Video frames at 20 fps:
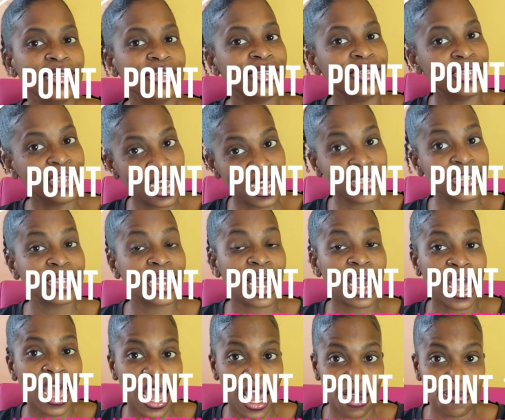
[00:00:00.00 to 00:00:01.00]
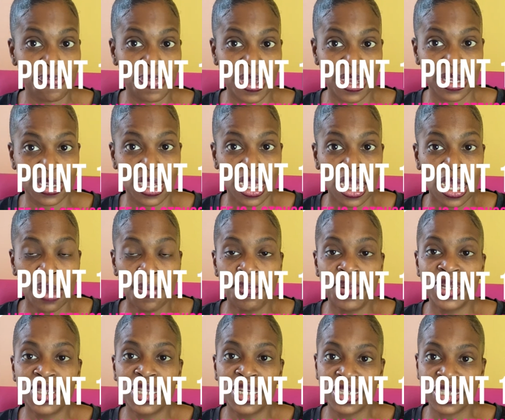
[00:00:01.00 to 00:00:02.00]
Yes, I have been.
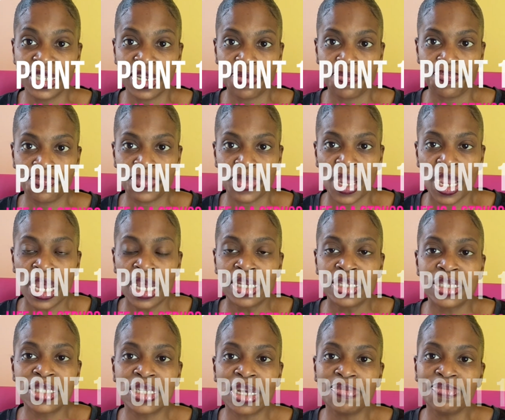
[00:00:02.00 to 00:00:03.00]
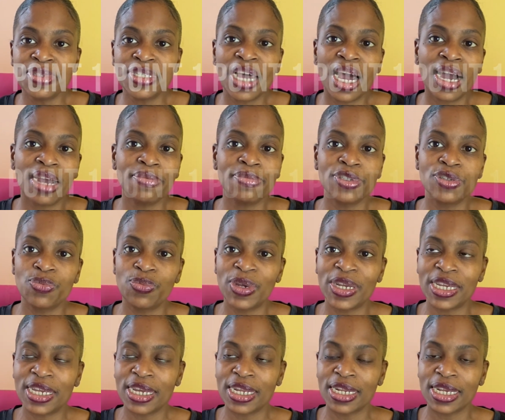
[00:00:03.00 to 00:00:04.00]
But listen, sometimes
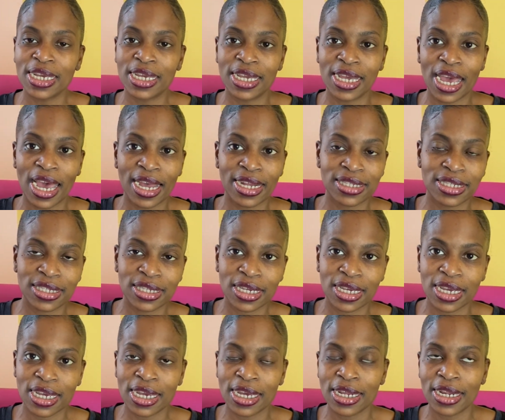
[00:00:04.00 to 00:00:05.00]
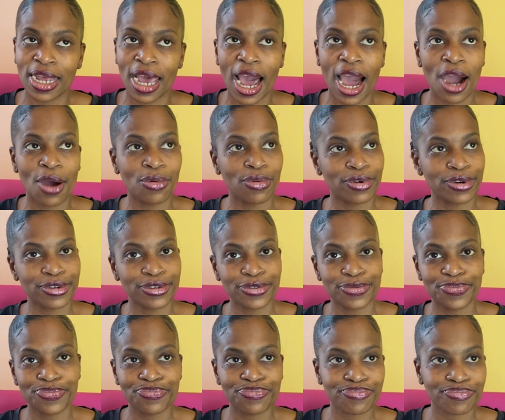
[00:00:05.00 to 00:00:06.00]
we can get in
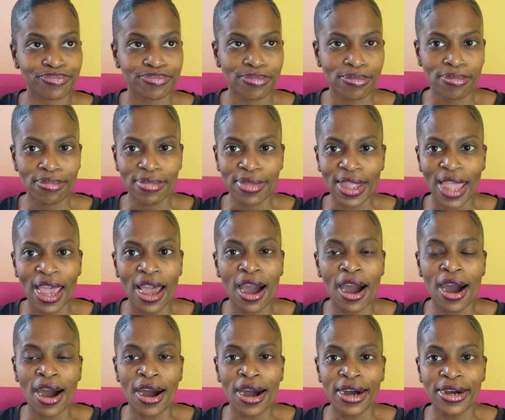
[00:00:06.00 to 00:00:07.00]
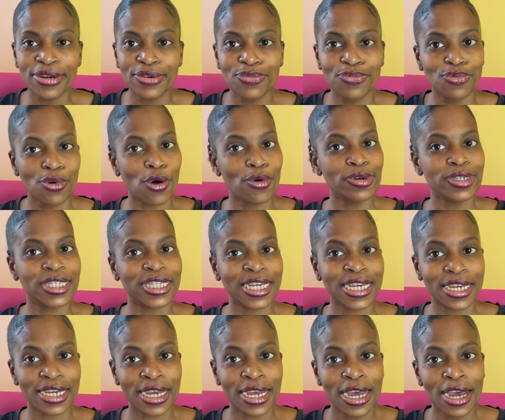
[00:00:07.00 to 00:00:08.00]
our
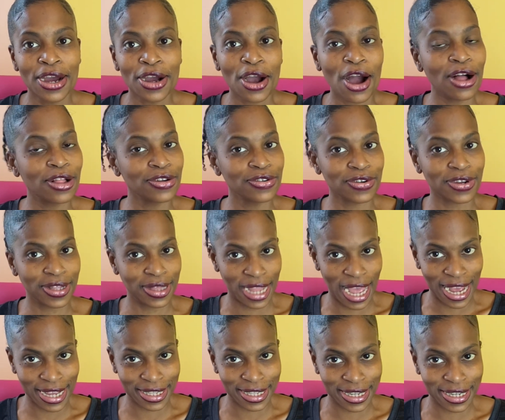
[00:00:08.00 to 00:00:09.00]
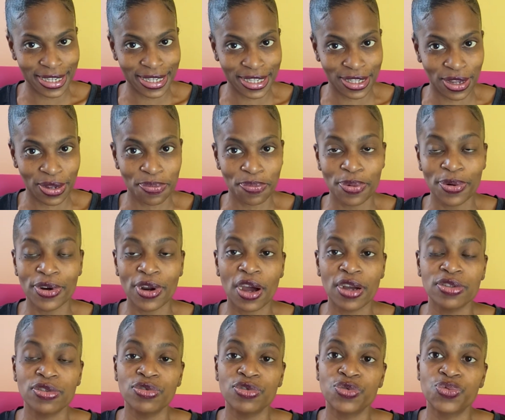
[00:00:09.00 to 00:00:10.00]
rosy colored glasses and put
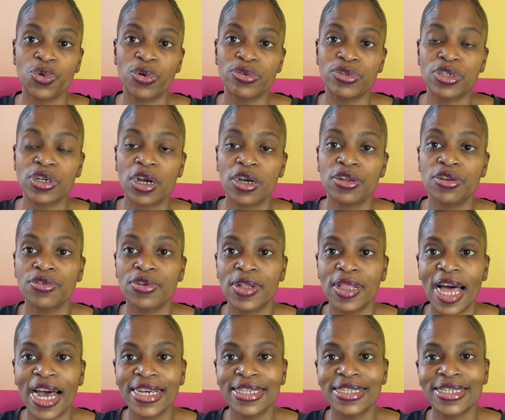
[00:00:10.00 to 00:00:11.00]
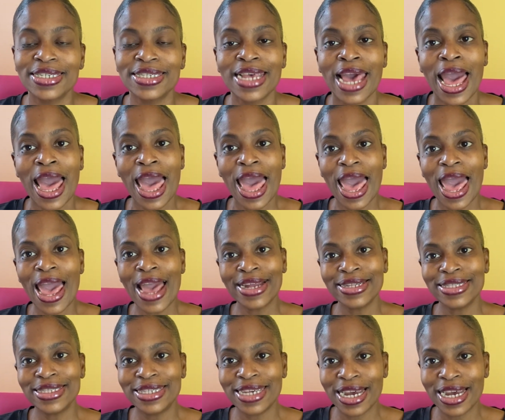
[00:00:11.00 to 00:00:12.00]
on those rose colored glasses and